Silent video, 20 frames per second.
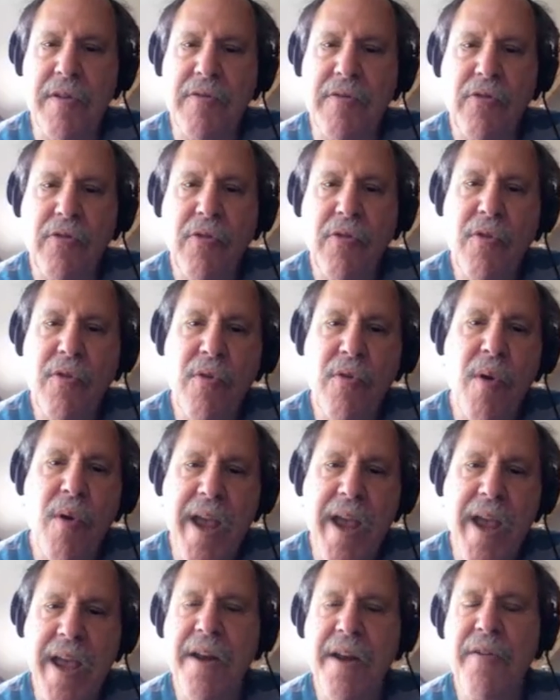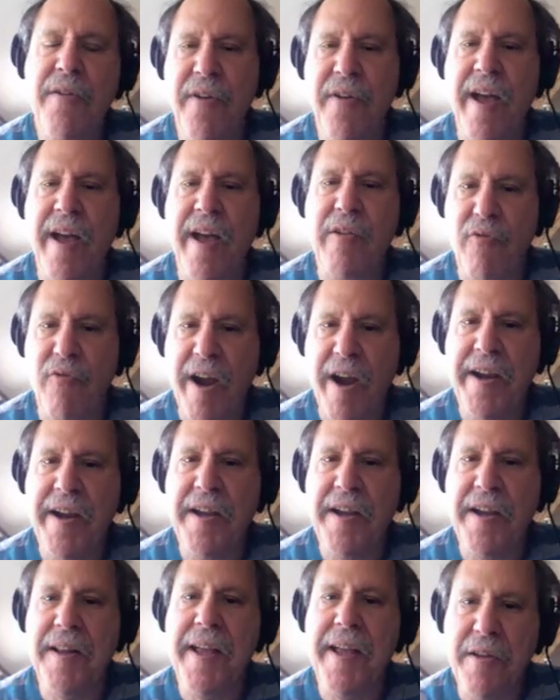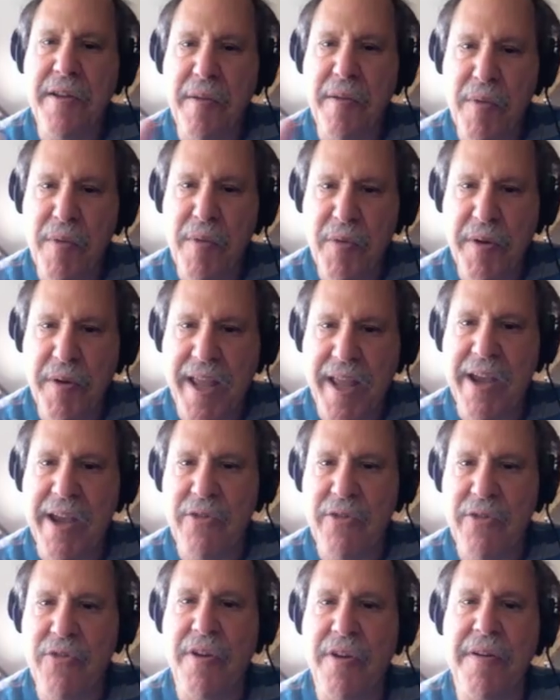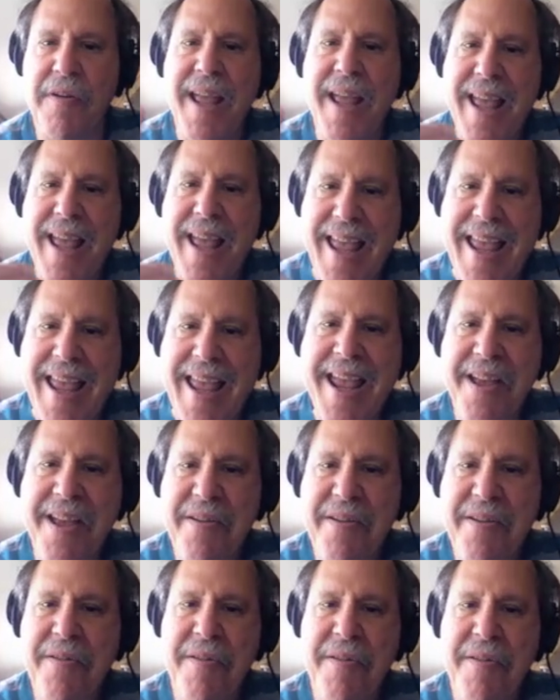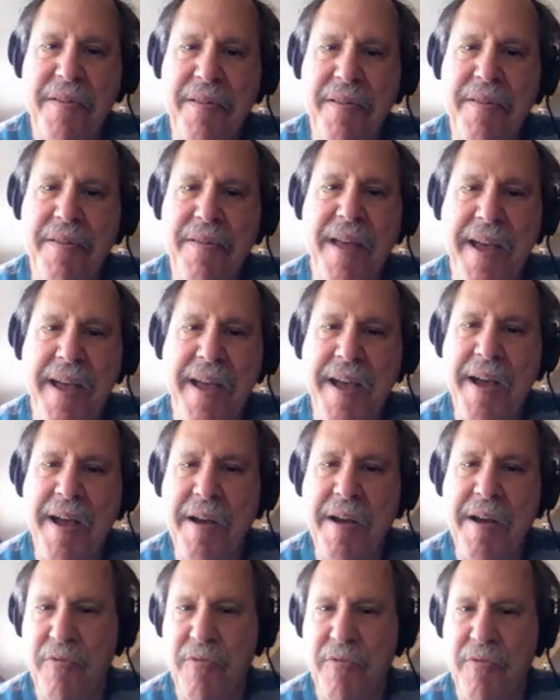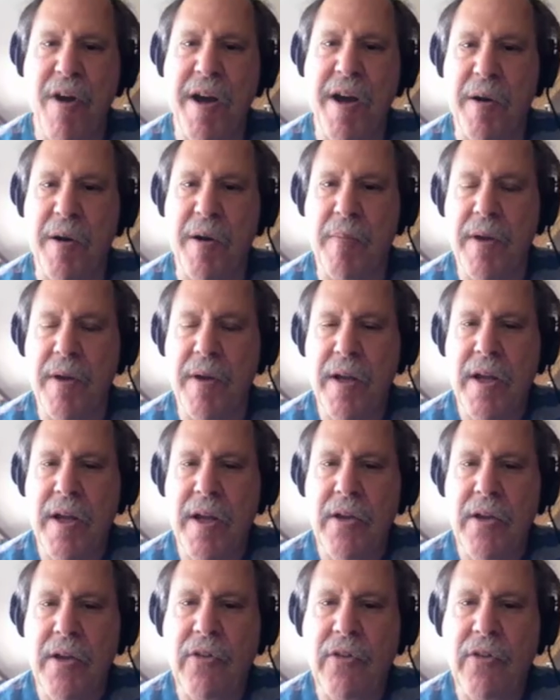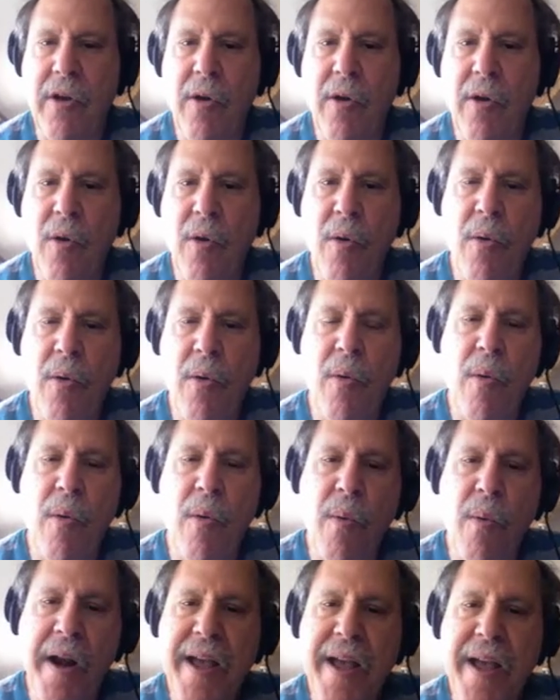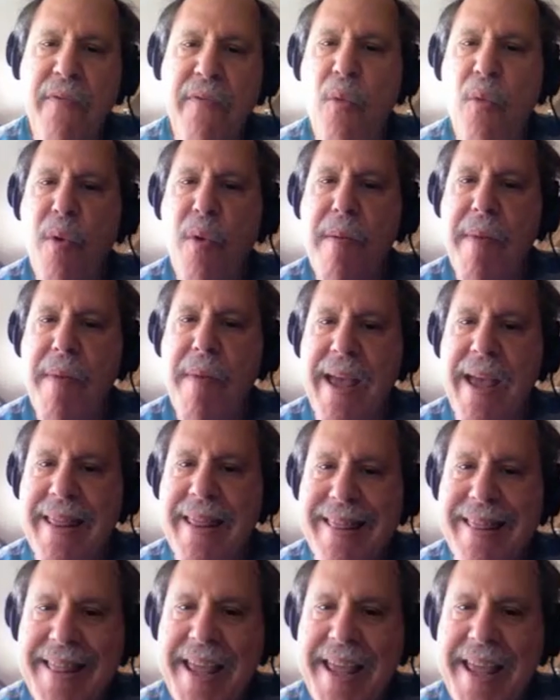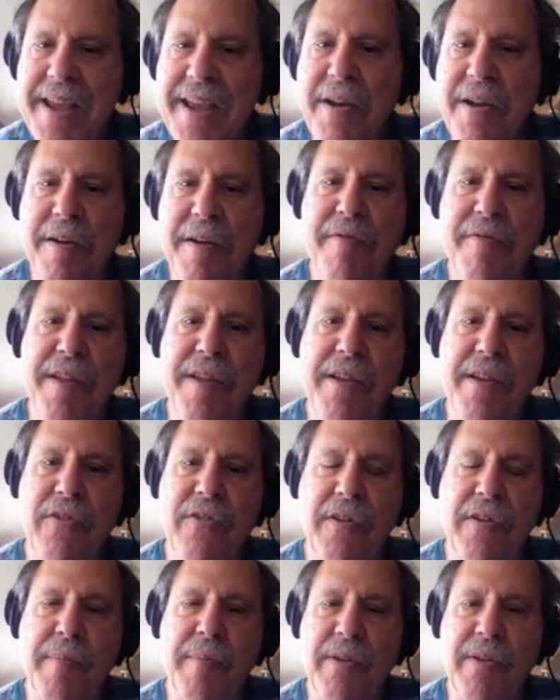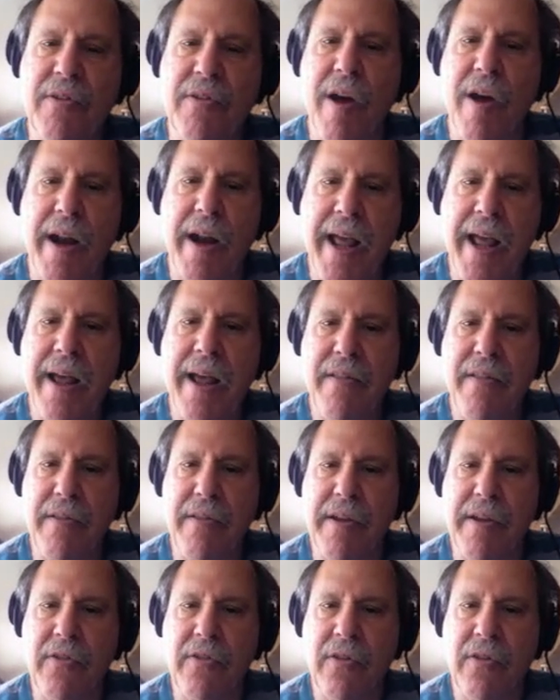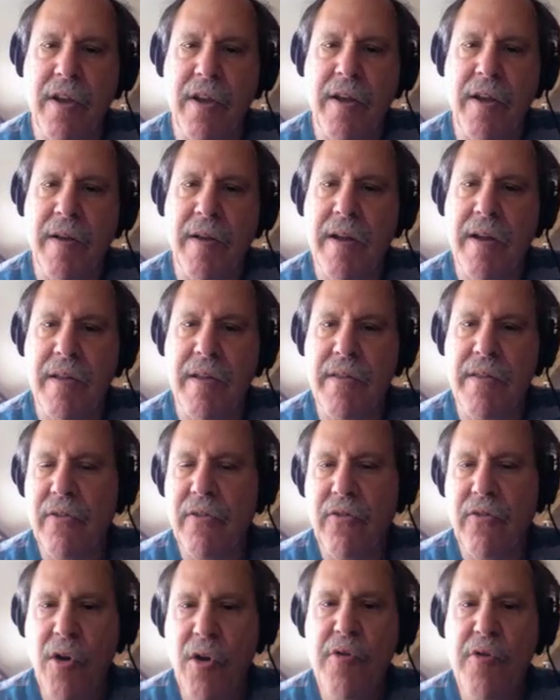to, in effect, regulate communication in their realm. So whatever we may think of these limits on athletes, there's no